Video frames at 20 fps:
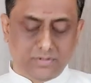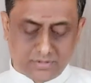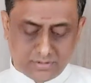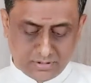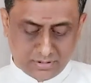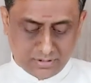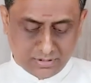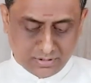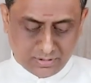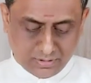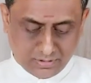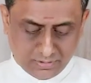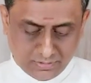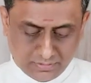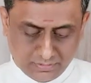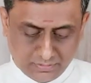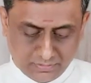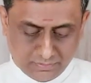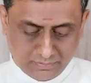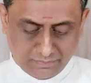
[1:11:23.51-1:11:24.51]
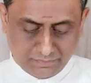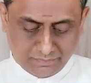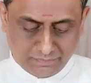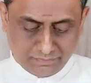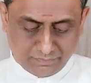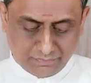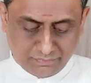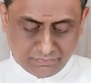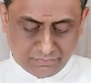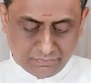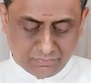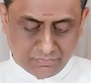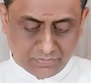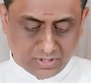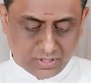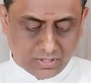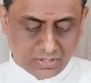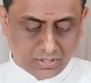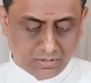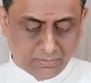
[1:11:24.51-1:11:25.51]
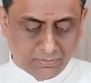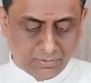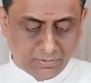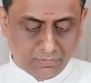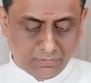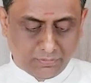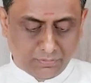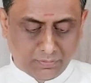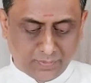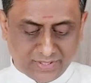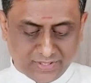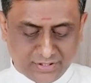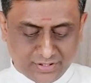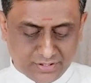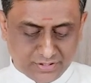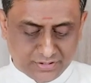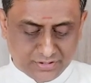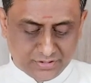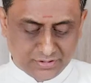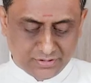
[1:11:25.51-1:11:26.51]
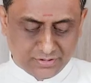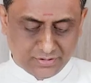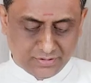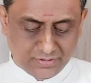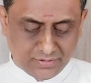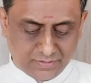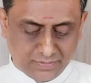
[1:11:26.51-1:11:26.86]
a couple of questions.